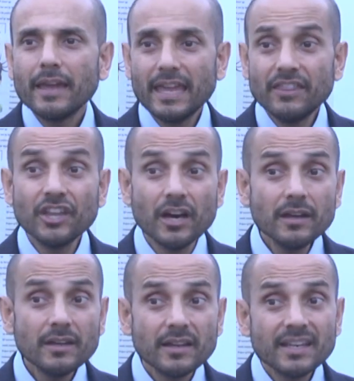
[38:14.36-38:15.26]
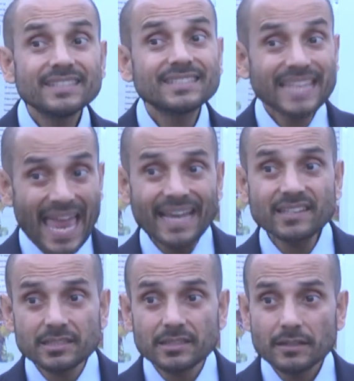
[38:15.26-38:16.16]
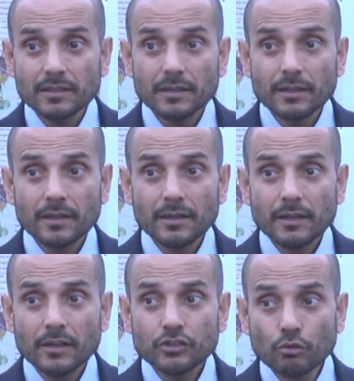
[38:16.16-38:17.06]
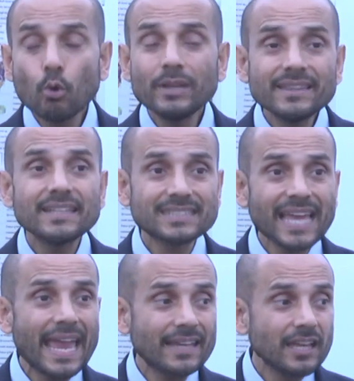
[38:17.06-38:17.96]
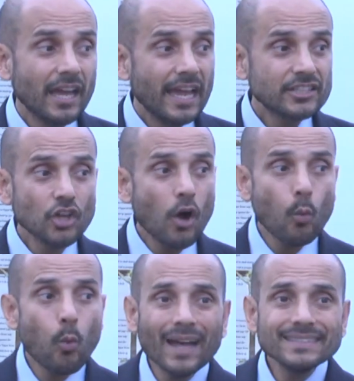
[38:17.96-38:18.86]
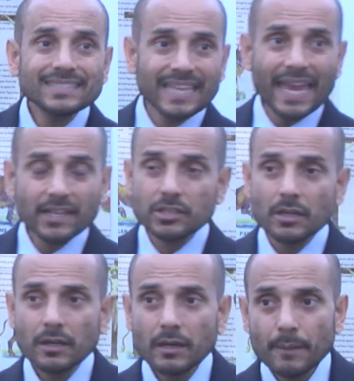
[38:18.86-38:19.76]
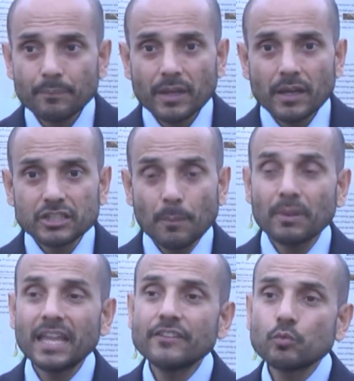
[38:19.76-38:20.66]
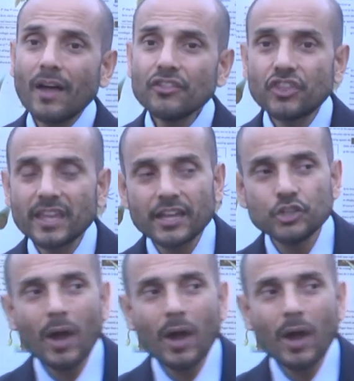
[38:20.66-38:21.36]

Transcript: In the sect. They're all in the sect. It's not one sect that believes one thing and